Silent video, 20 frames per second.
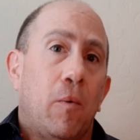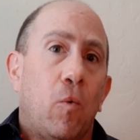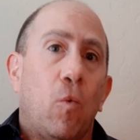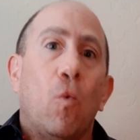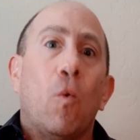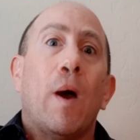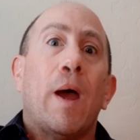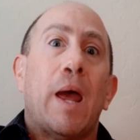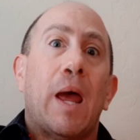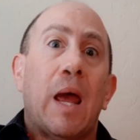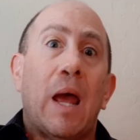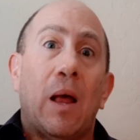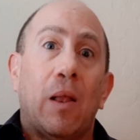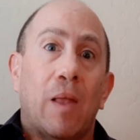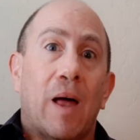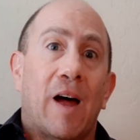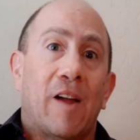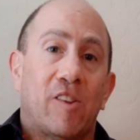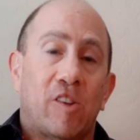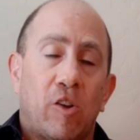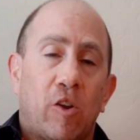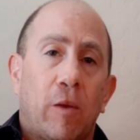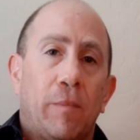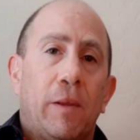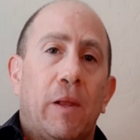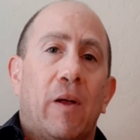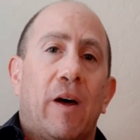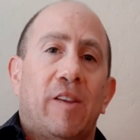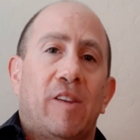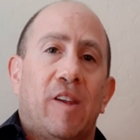way less. It could
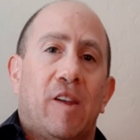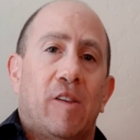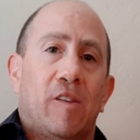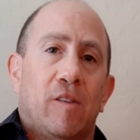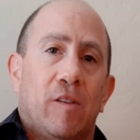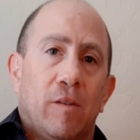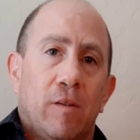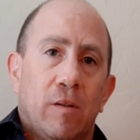be like this.